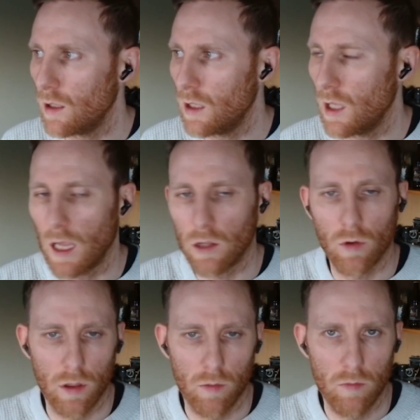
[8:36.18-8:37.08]
connect
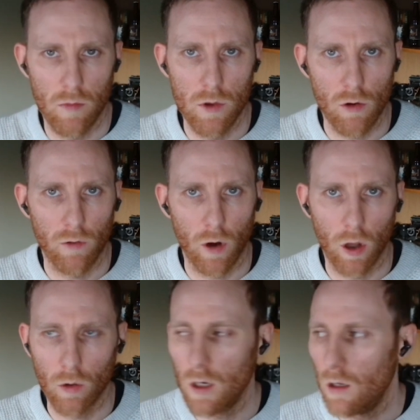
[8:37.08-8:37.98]
with your
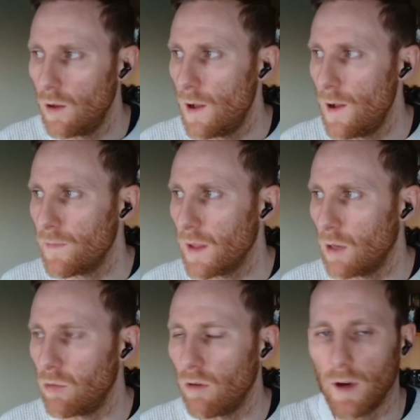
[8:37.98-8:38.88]
following
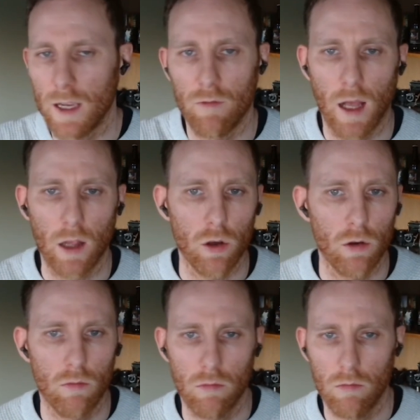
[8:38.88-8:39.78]
and provide value.
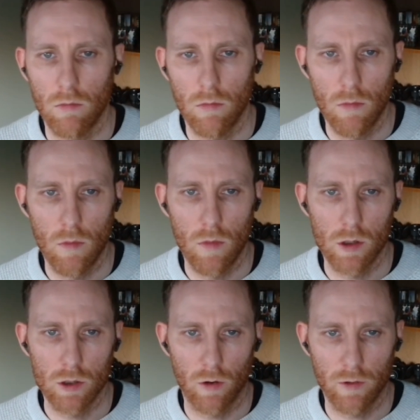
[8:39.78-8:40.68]

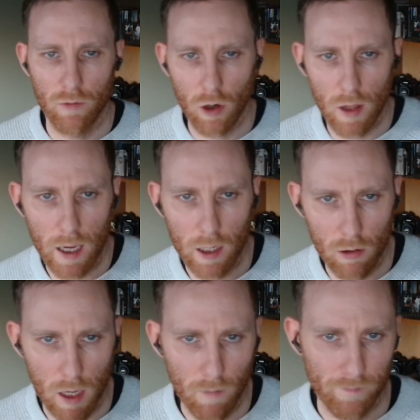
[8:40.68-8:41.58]
So if you've got that,
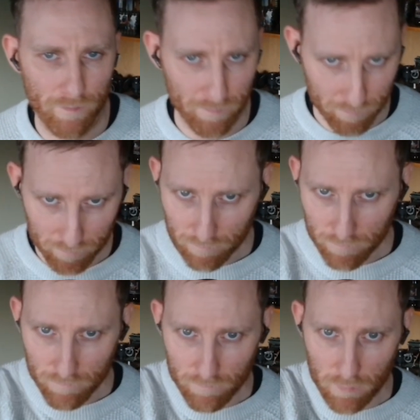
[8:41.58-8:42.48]
great.
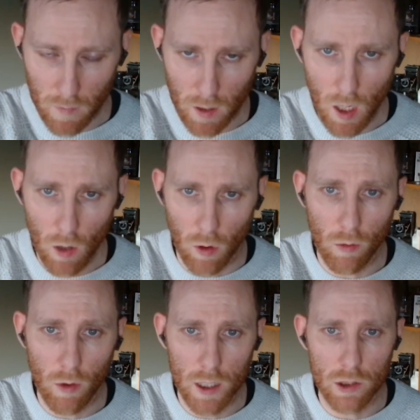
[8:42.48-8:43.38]
What we
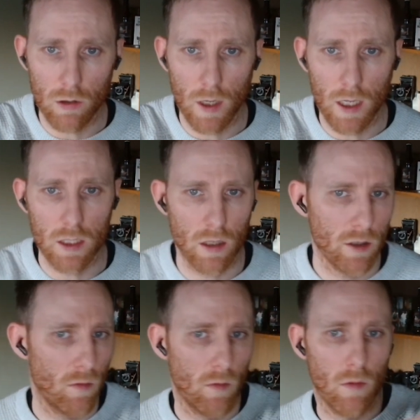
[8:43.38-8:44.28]
want to do is
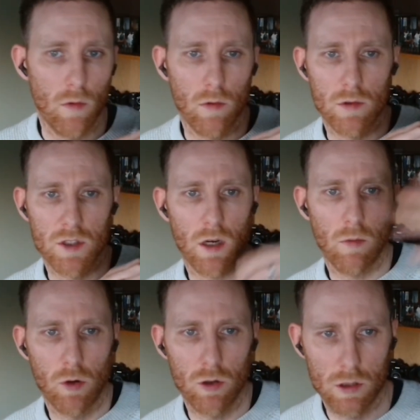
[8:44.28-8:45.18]
Sarah
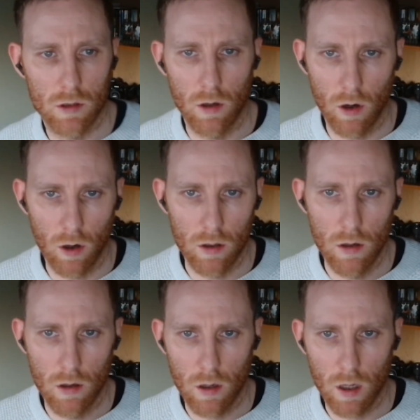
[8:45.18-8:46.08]
posts
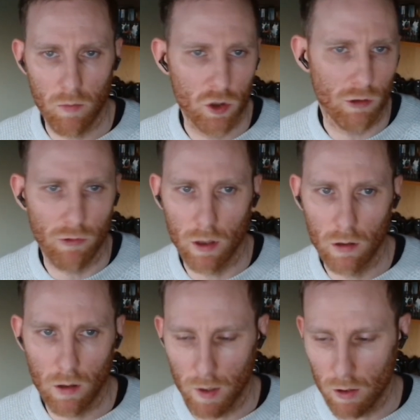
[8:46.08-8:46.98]
a
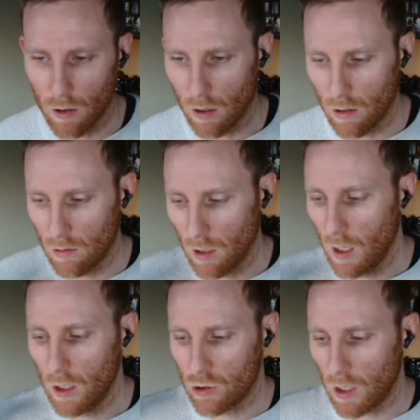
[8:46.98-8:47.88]
reel about her
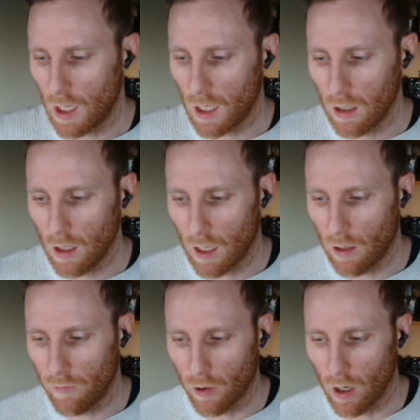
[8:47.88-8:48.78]
training
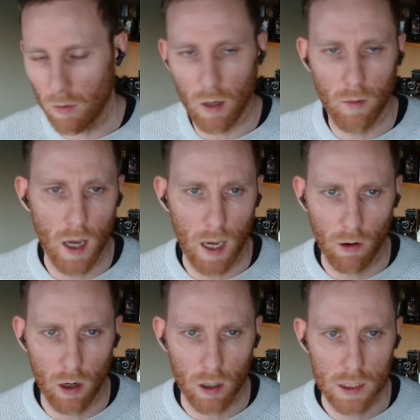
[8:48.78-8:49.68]
for an upcoming high
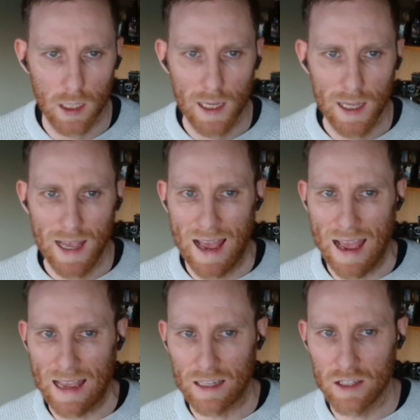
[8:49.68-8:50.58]
rocks,
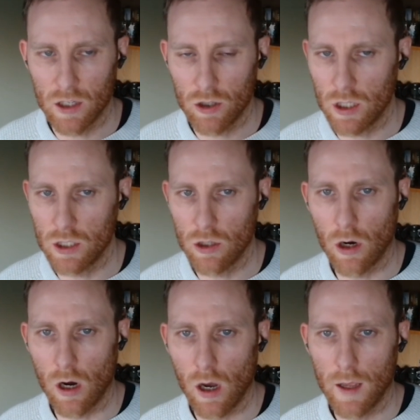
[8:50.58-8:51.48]
and she's
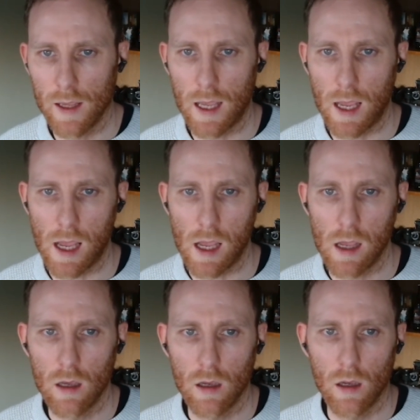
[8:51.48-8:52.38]
got a
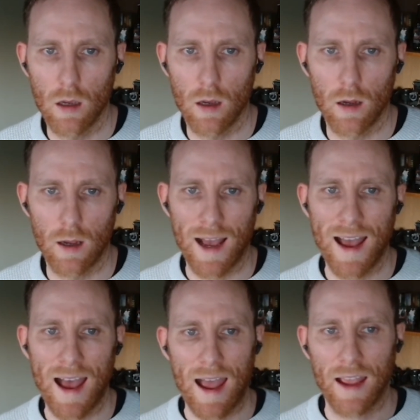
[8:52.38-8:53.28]

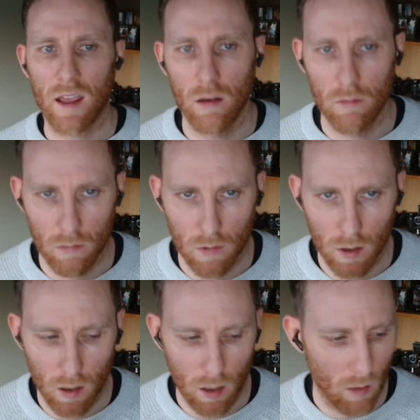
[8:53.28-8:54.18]
hack
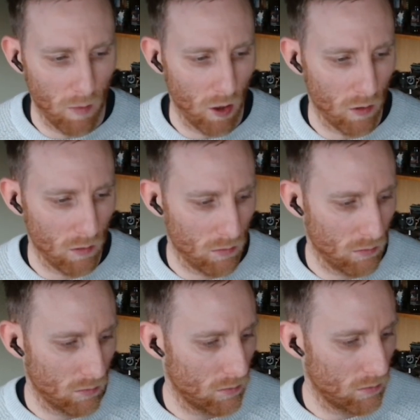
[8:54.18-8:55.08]
about
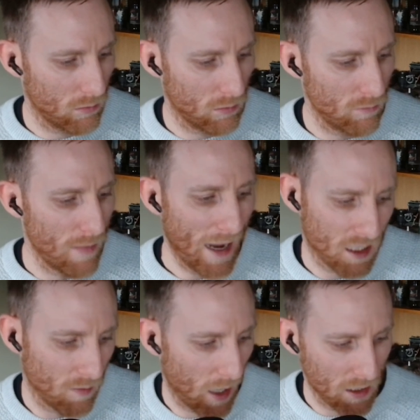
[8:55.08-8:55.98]

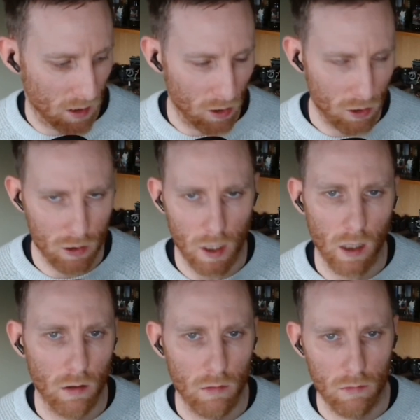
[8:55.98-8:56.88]
maximizing your
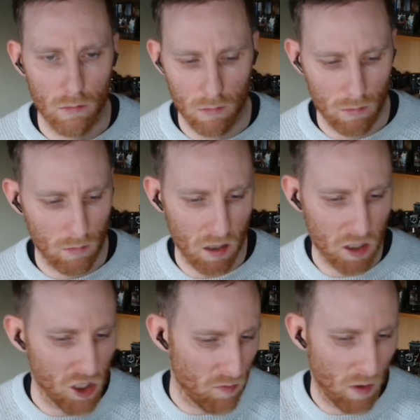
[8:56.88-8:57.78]
training. And
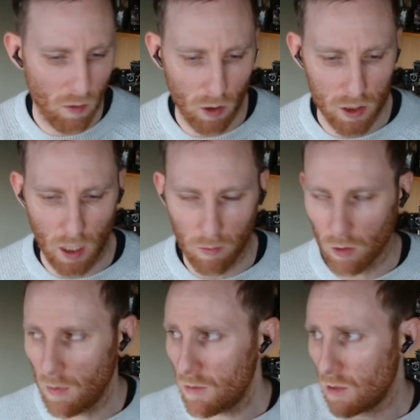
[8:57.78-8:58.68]
it's just maybe one tip, or
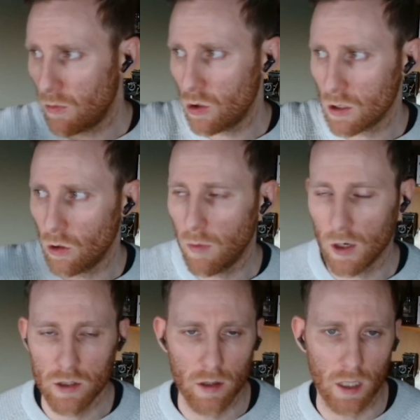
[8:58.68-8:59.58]
maybe she posts a whole
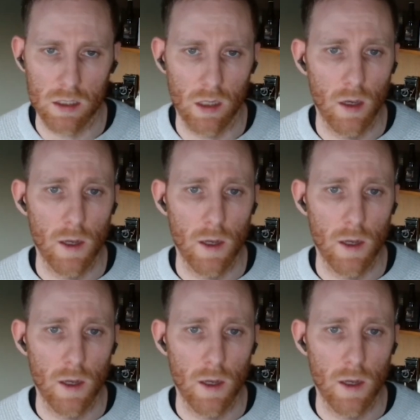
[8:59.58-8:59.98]
bunch of things